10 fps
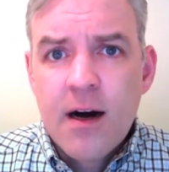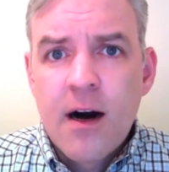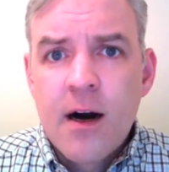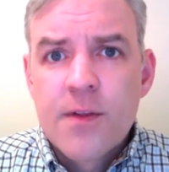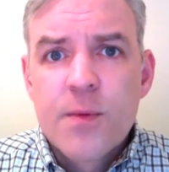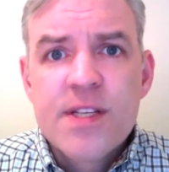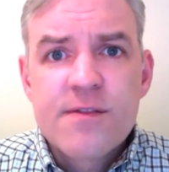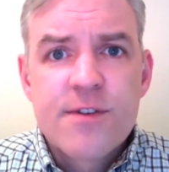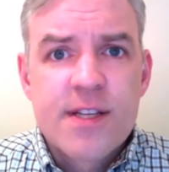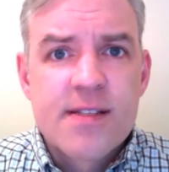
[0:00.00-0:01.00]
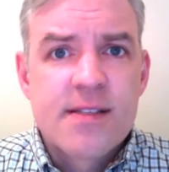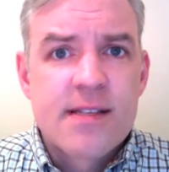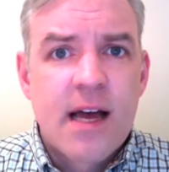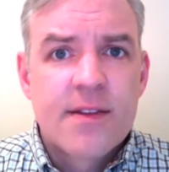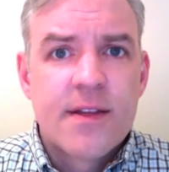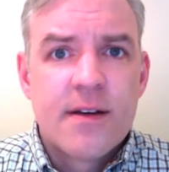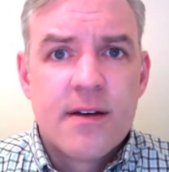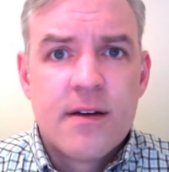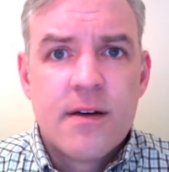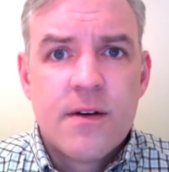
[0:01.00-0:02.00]
The reason for this is that
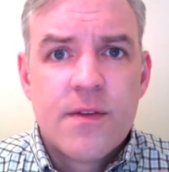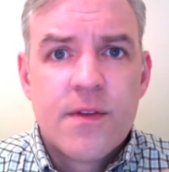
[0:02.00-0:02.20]
the